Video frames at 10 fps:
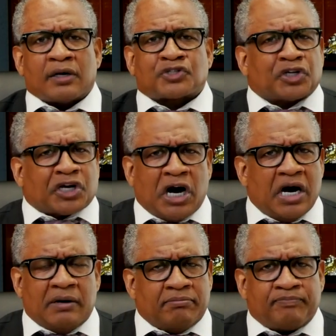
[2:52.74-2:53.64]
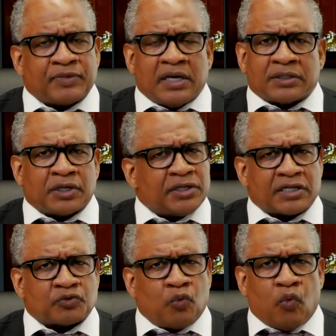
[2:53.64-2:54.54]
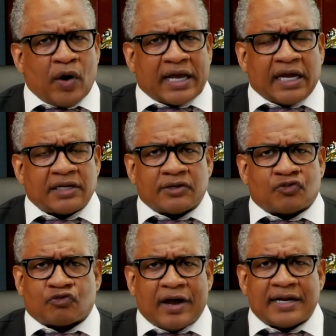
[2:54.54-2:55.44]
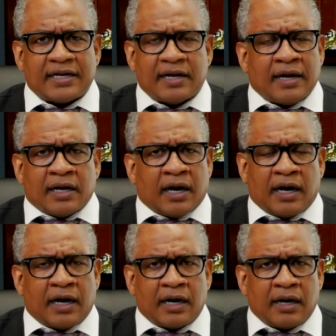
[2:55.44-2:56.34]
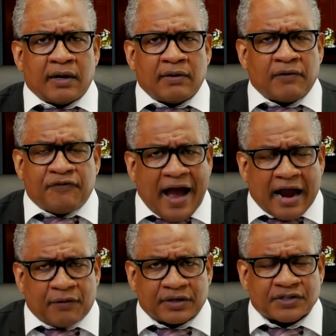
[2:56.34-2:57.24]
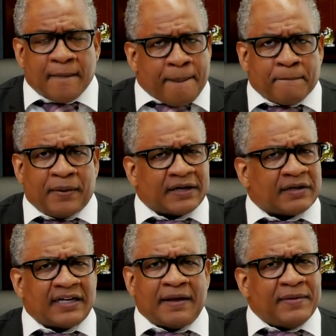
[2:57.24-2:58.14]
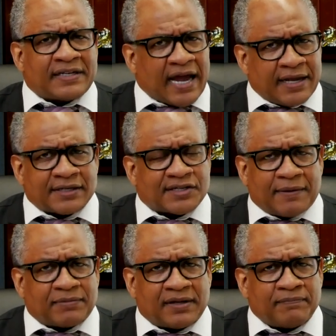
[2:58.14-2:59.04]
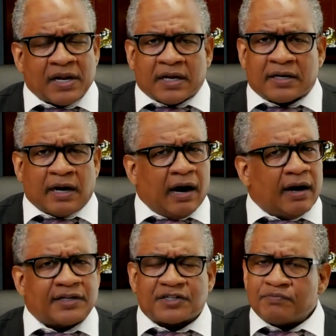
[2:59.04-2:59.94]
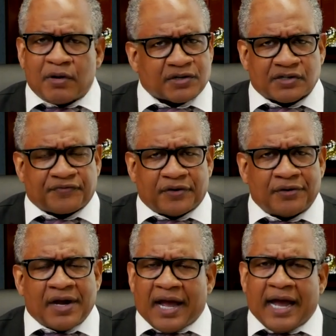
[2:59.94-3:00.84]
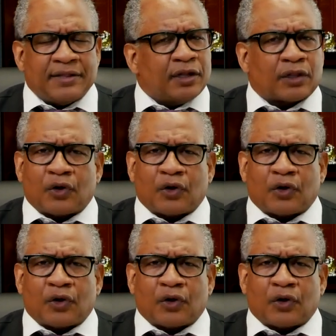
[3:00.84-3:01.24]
succumb to this wicked, dreaded virus. But let me tell you something. God is merciful and the